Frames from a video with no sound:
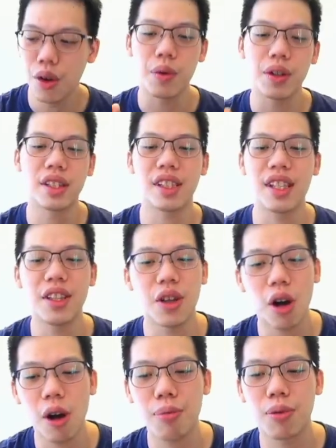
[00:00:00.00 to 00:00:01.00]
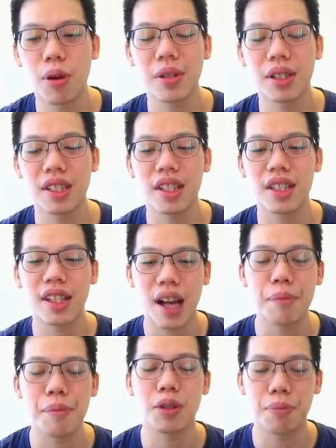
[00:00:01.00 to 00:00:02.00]
we see your promises
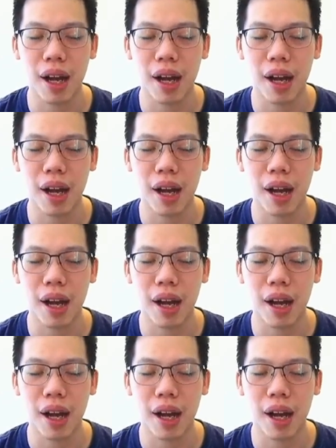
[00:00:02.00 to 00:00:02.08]
come to